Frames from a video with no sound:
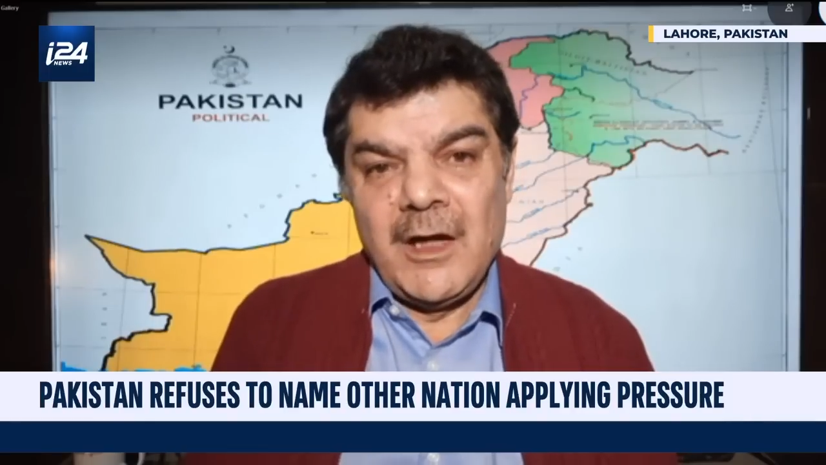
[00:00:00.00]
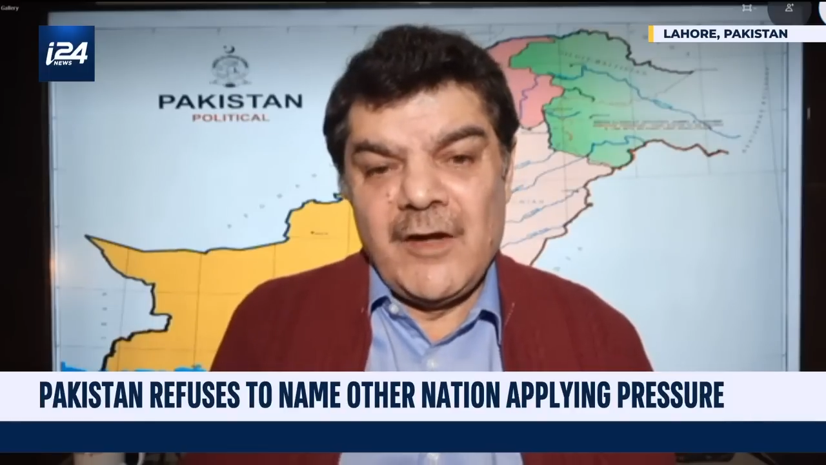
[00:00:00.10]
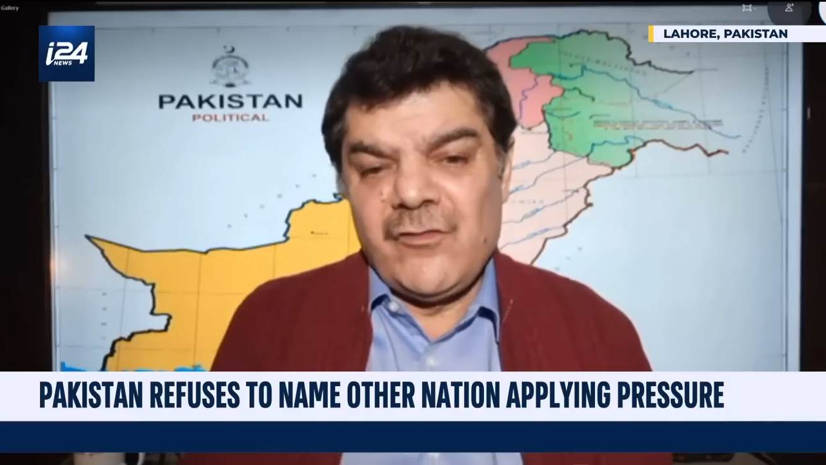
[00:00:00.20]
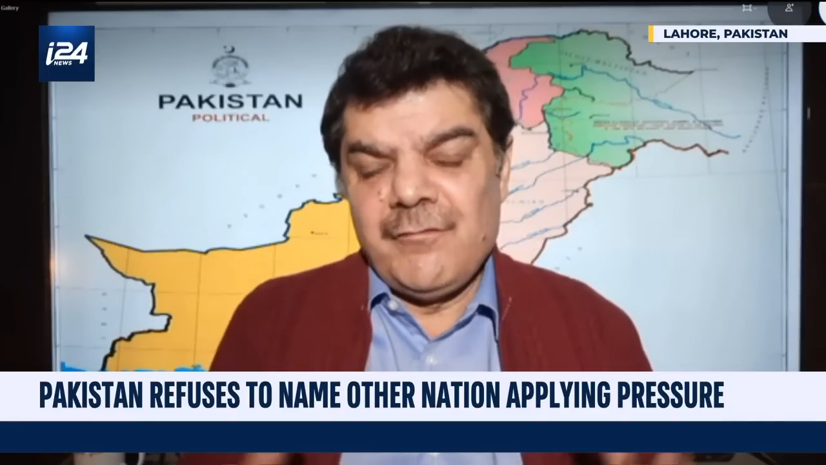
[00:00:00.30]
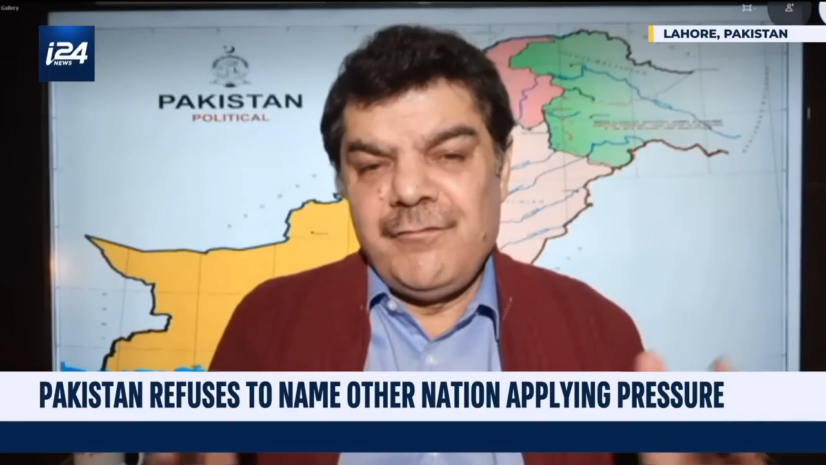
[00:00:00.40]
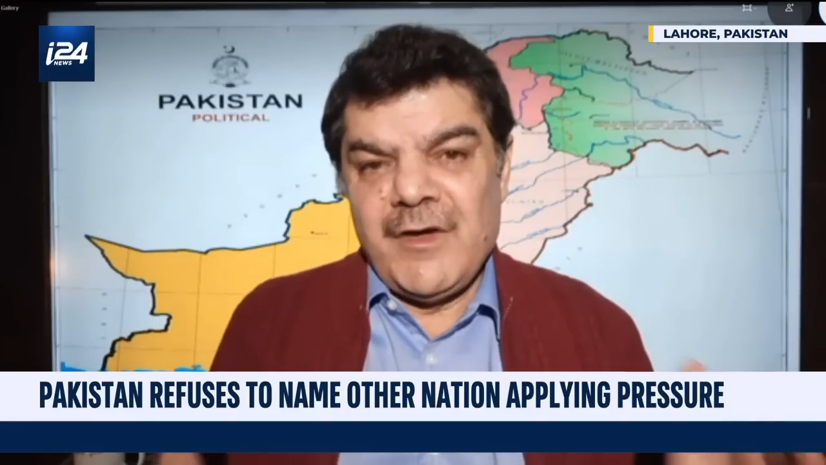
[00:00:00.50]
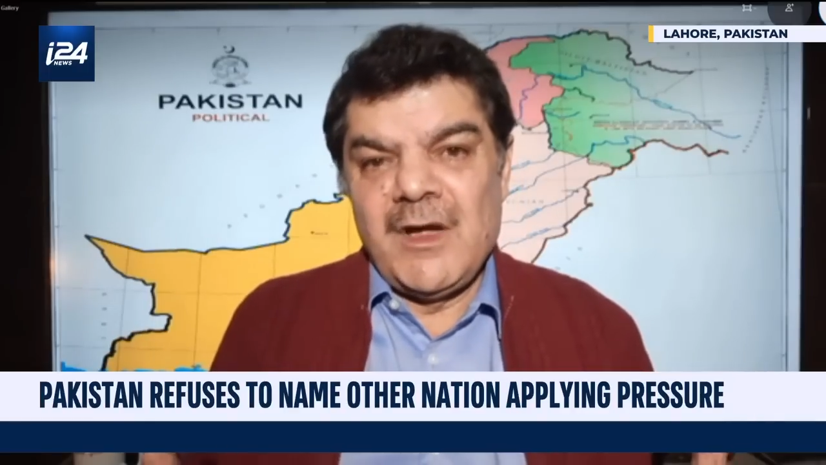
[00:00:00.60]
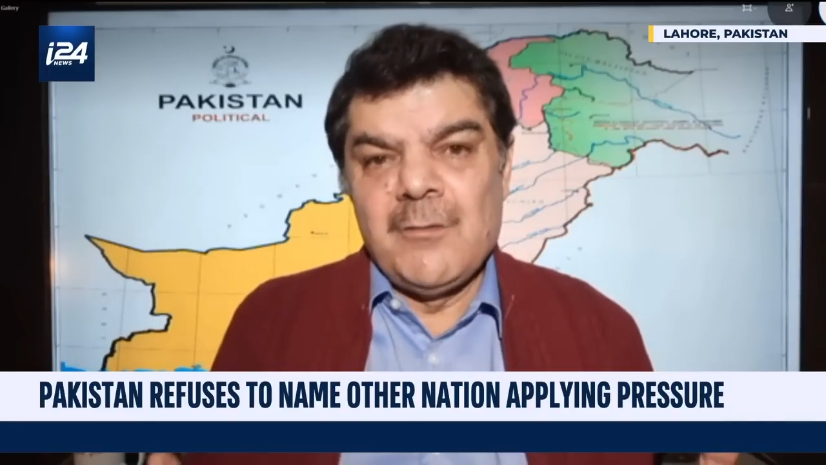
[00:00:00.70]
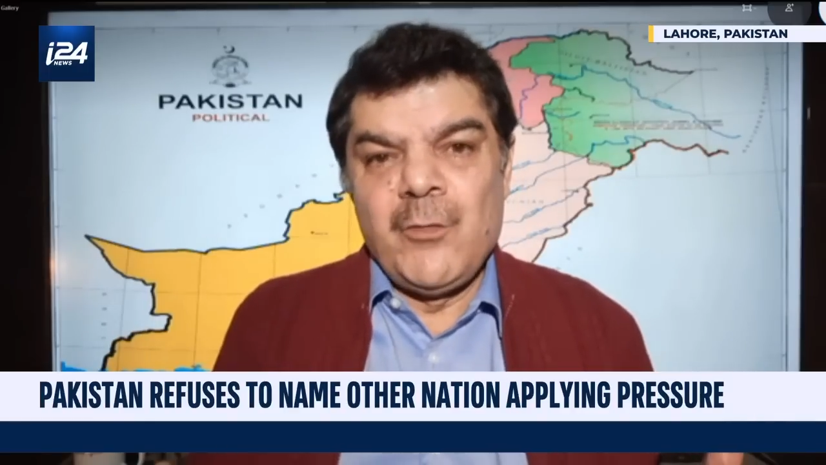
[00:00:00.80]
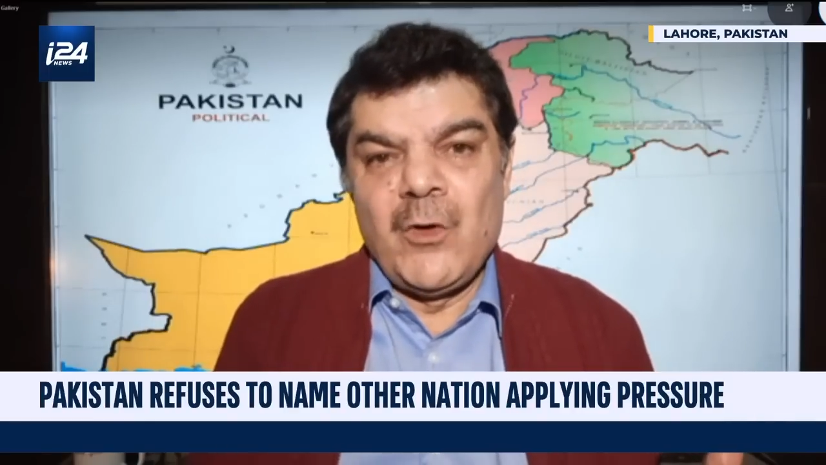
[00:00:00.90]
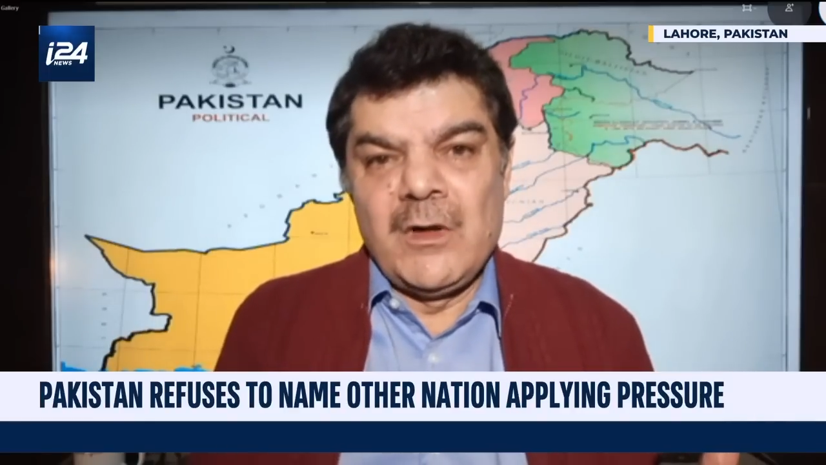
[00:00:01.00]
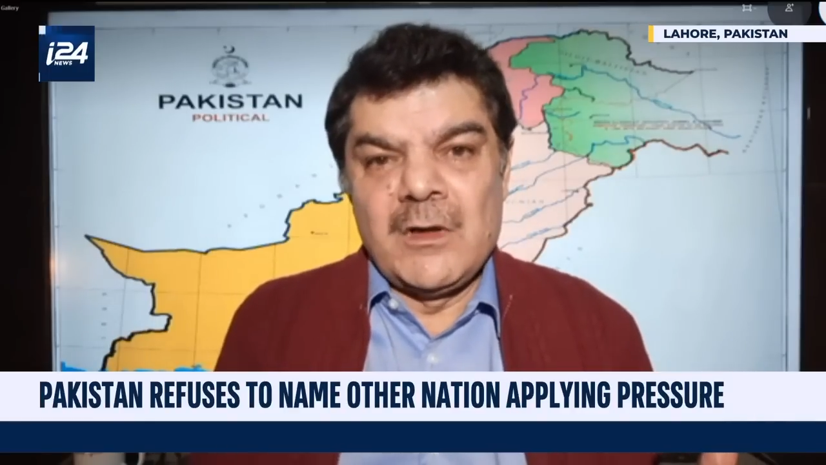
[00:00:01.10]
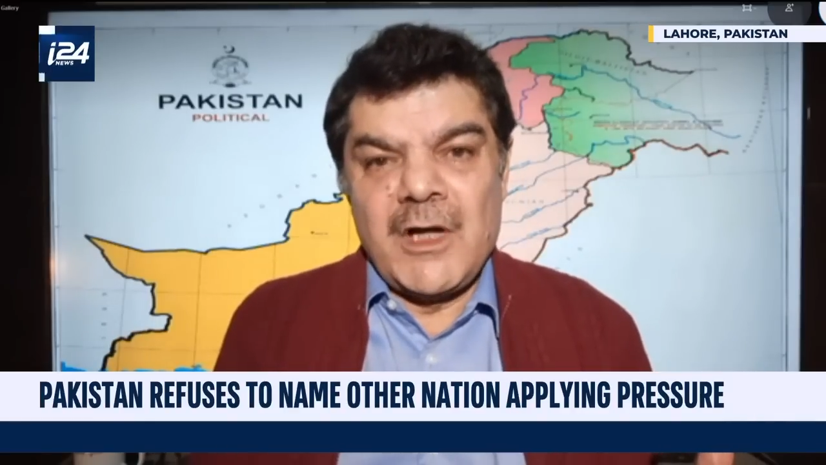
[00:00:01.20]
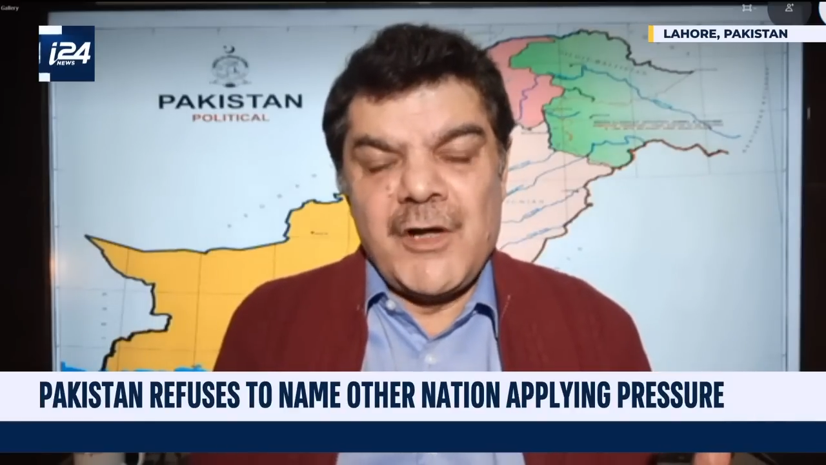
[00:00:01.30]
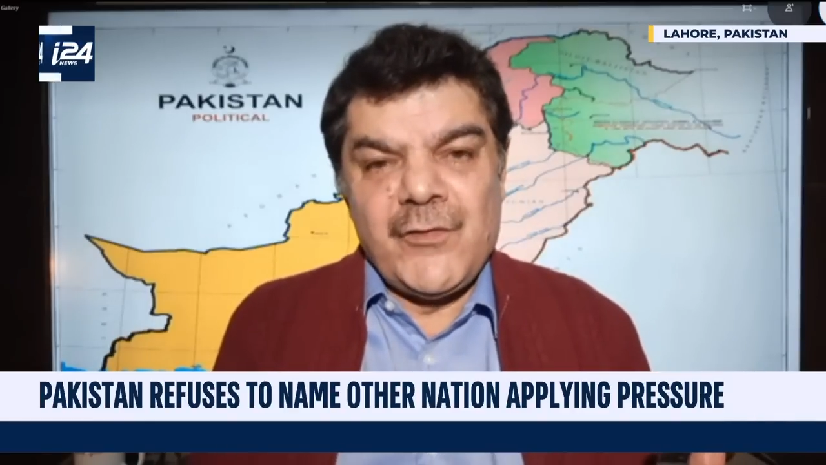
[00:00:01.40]
It's a very
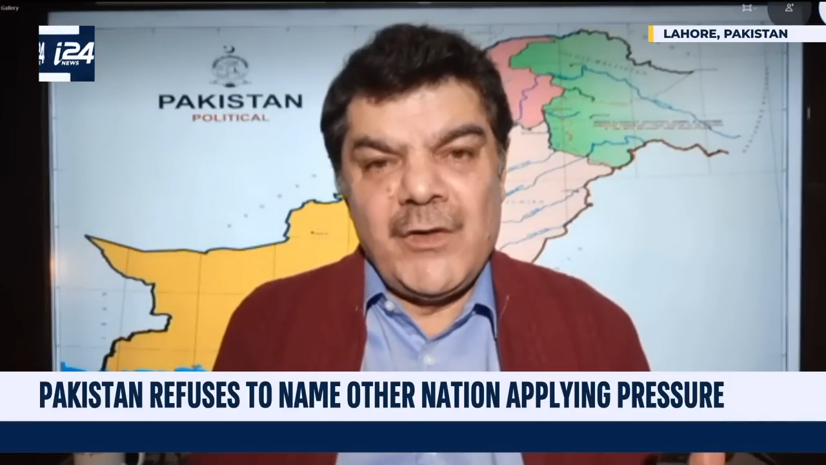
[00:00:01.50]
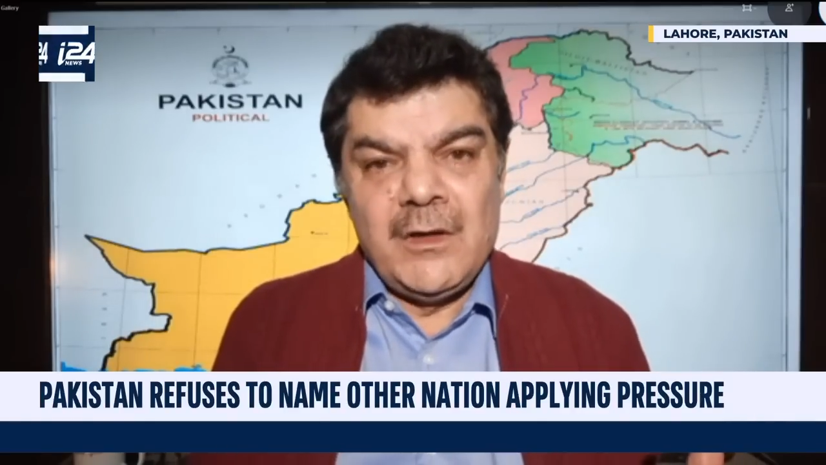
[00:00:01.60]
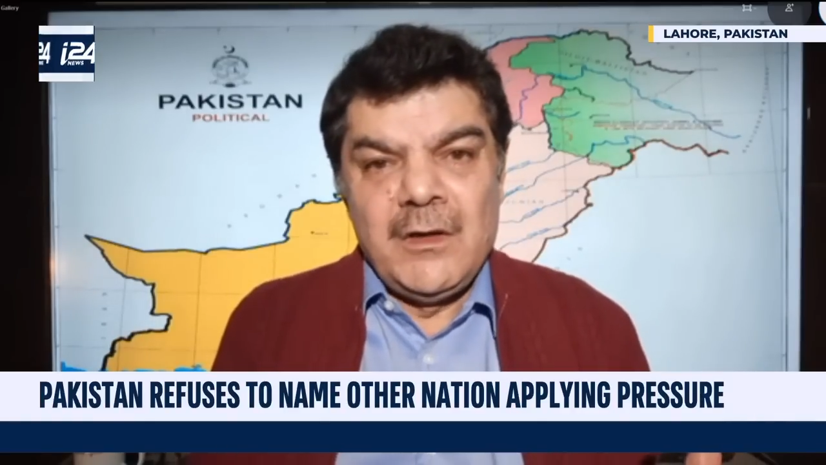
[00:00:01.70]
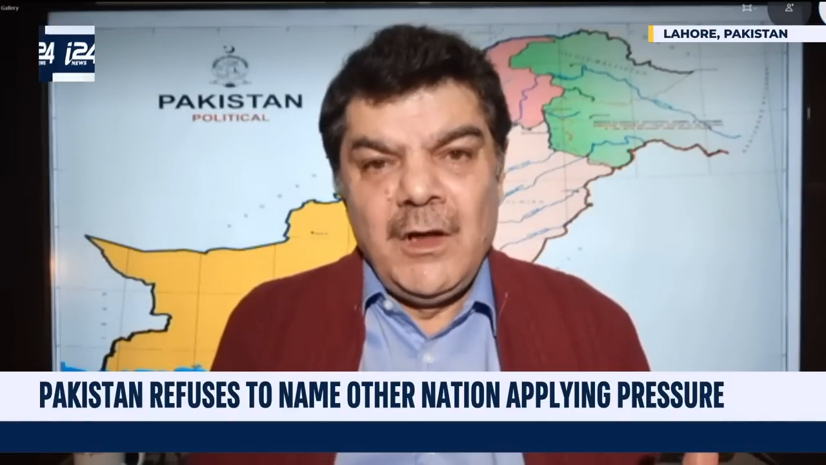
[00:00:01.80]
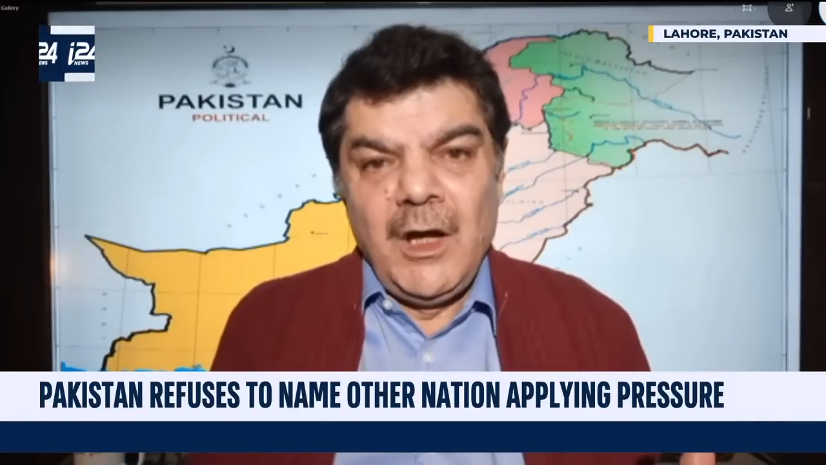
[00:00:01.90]
important country.